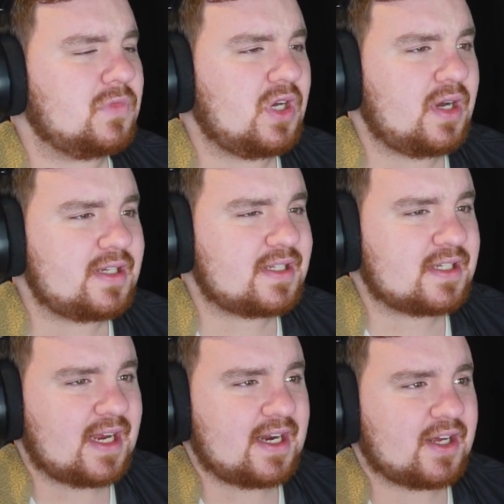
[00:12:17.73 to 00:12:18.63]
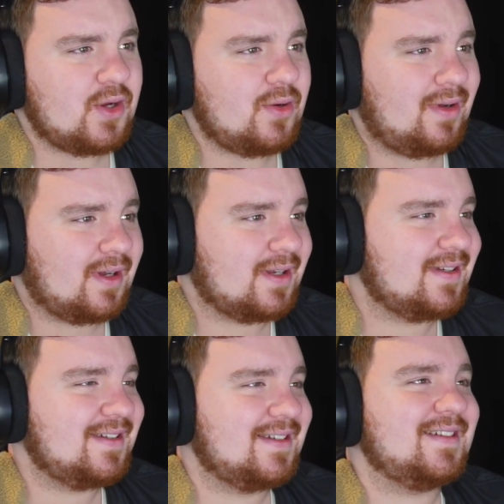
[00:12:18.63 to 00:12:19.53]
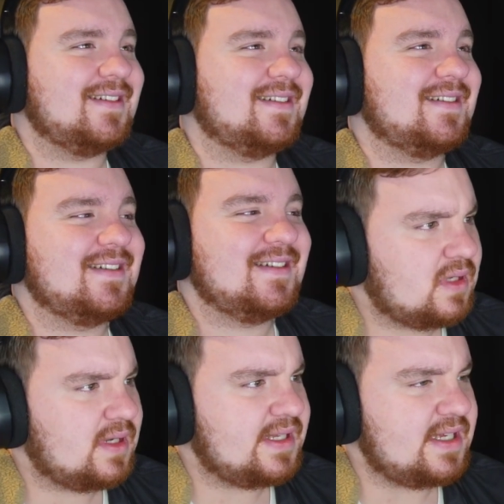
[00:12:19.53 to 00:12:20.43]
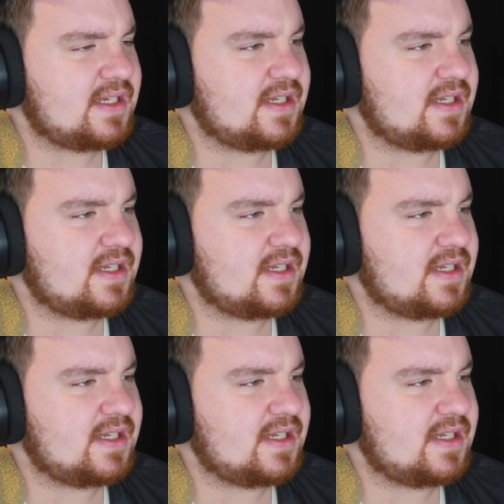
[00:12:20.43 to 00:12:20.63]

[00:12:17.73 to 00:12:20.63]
oh, it's kind of cool. Is